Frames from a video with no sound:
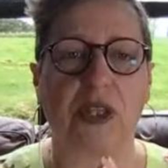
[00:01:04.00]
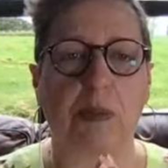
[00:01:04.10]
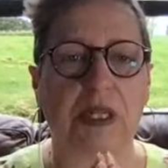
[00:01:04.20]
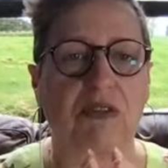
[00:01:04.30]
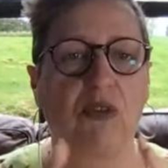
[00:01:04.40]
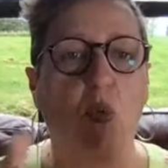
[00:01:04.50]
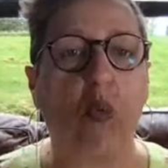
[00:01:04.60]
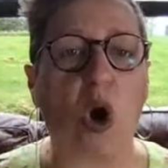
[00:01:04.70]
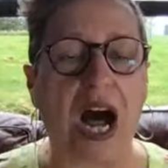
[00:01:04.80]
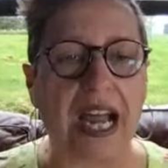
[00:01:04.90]
a bit of a
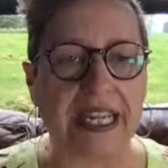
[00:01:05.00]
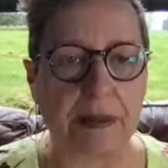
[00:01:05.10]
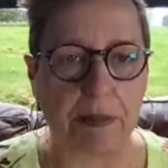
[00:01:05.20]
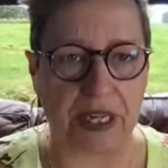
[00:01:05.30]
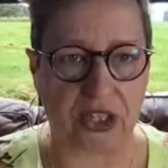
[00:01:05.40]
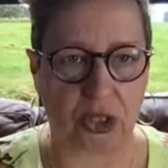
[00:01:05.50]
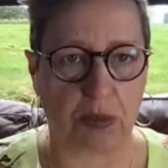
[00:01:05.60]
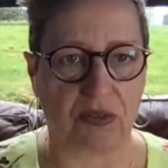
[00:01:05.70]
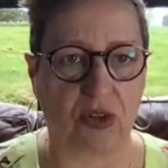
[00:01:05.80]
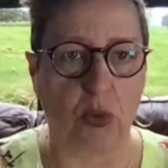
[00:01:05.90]
wider picture
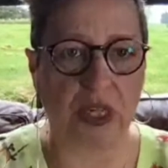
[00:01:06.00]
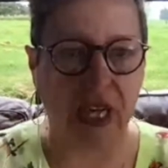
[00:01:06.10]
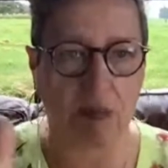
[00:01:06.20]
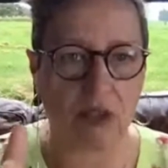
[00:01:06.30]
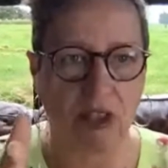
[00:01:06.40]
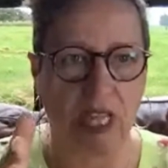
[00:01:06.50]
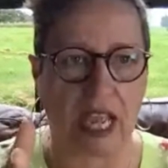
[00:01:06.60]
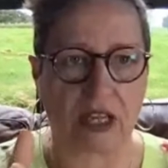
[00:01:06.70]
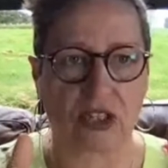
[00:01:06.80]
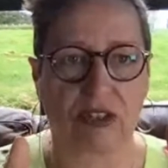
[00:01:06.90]
before we come to the
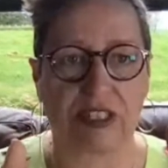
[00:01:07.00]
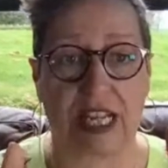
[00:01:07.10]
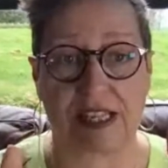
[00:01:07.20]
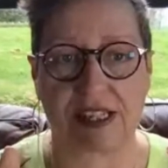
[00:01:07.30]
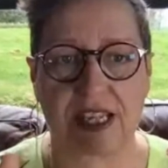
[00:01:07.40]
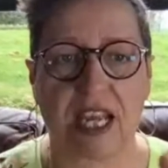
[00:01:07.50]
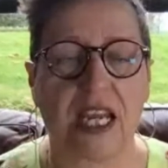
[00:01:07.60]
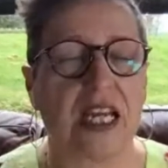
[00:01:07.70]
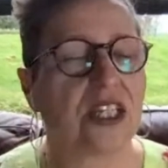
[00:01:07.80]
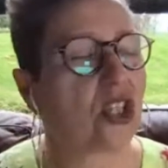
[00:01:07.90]
actual desk.
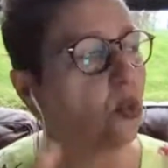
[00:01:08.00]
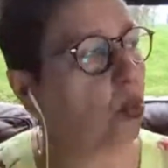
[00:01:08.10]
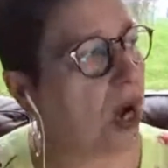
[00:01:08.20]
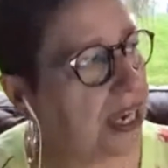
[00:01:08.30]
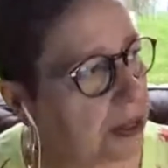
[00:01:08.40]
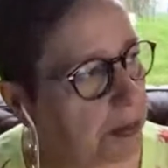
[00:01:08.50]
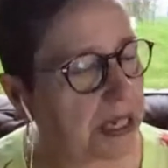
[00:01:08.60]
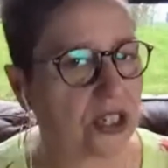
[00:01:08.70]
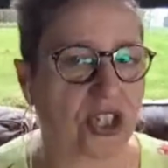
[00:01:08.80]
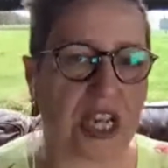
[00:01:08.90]
So the wider
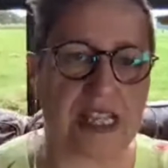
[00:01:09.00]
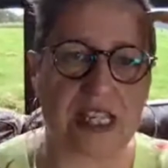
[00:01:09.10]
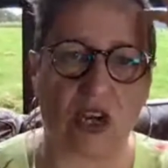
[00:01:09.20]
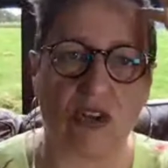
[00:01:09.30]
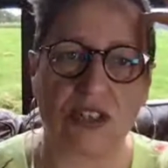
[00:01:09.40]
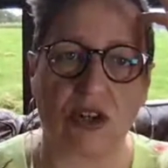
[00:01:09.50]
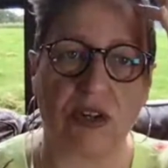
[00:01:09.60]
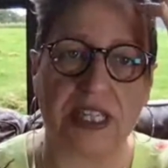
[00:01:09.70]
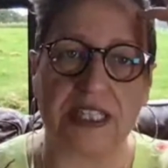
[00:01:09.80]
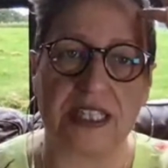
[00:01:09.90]
picture, as I also
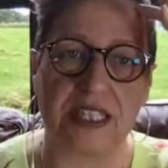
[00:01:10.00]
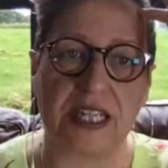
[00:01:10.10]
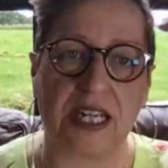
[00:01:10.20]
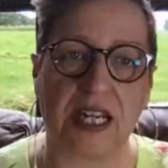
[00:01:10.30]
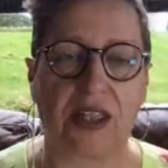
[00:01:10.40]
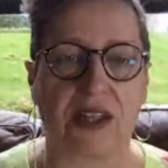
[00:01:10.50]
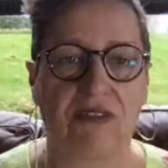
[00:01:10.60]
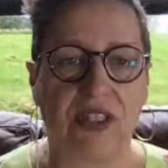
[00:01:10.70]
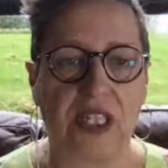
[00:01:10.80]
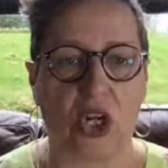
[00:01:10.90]
already did in another
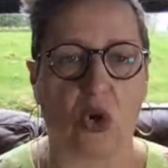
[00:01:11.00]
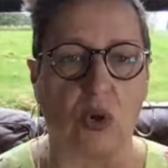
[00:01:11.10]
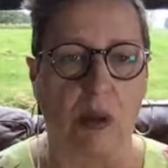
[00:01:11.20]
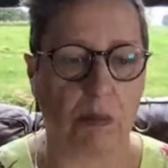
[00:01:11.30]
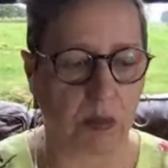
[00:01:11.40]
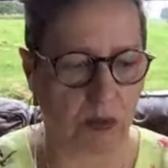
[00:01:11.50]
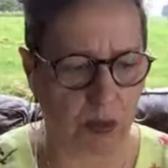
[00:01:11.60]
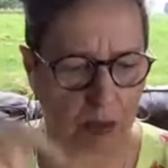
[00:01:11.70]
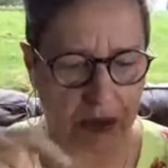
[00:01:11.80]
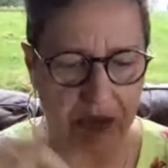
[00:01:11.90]
video, I'm
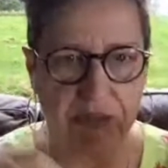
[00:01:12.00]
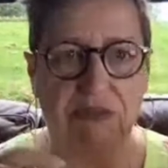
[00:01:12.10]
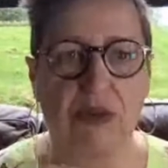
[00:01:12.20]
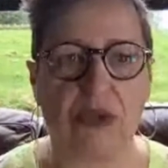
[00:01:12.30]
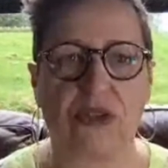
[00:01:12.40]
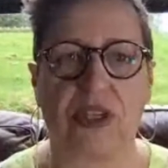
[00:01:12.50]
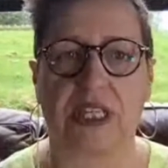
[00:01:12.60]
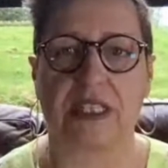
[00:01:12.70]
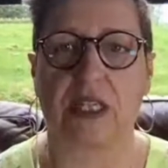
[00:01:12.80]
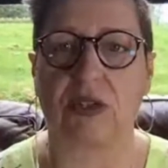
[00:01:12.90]
probably refer to
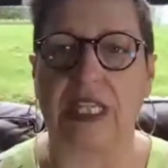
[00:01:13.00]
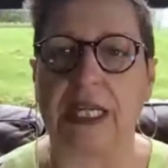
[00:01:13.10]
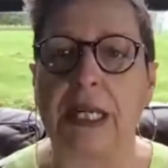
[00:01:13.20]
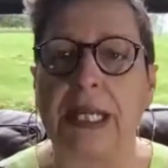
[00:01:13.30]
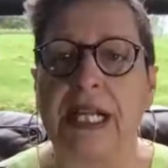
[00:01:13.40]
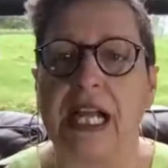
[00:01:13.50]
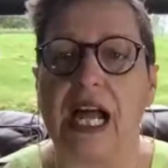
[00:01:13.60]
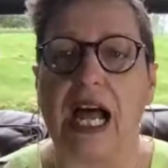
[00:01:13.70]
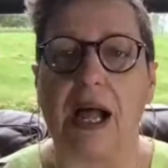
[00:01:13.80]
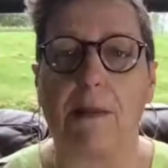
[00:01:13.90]
that down here,
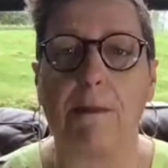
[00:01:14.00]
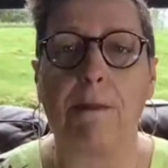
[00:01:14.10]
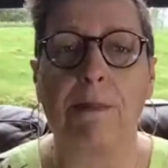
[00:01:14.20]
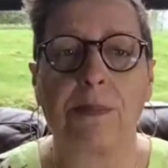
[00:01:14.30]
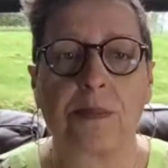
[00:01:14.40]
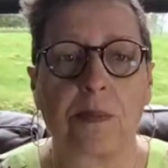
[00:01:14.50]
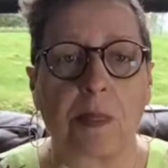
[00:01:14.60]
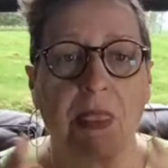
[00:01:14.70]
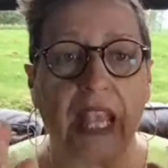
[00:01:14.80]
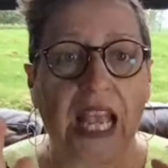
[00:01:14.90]
um,
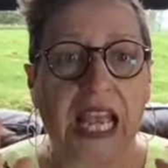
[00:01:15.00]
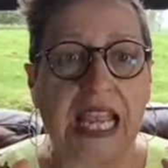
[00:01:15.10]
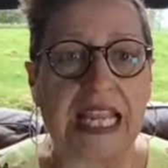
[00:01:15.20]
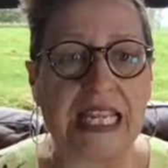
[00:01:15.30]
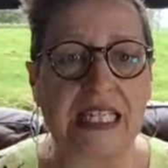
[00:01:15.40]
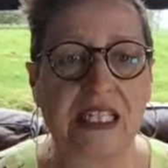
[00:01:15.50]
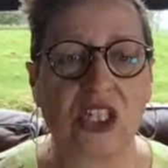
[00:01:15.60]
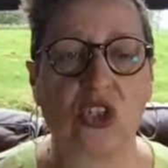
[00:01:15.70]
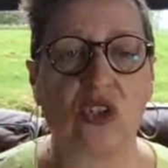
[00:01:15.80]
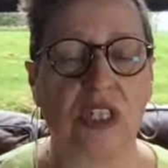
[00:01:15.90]
is
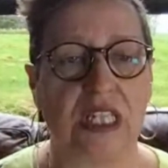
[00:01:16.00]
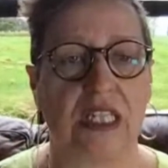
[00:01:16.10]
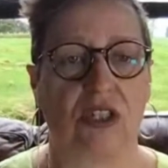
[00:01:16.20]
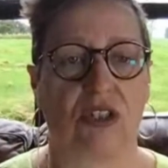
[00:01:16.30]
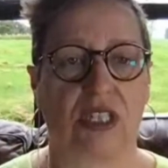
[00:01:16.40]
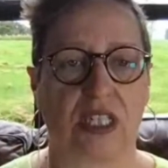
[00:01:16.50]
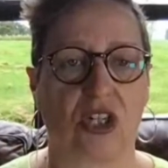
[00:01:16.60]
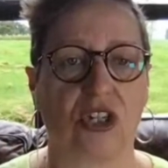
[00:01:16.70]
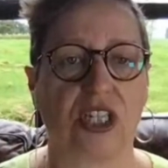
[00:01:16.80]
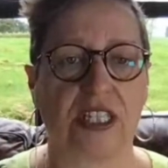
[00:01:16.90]
you need to sit
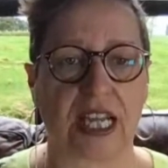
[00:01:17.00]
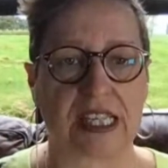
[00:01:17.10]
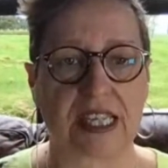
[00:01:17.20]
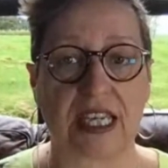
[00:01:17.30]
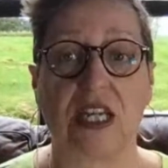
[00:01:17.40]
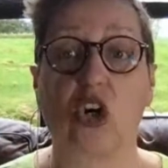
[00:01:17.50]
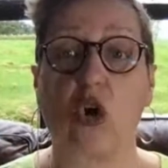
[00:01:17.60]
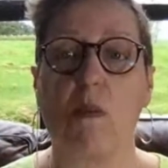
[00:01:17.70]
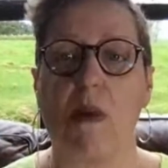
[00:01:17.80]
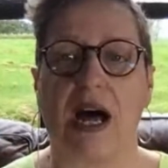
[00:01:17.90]
on your desk in a
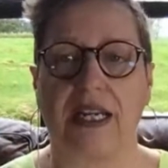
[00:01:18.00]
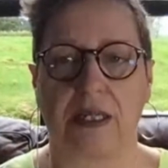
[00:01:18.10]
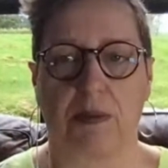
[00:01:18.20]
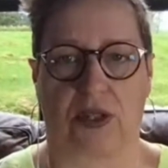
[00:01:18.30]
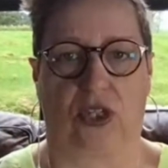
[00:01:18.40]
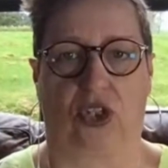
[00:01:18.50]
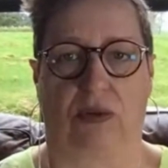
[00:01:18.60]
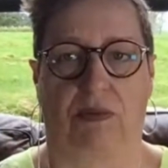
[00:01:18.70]
commanding position.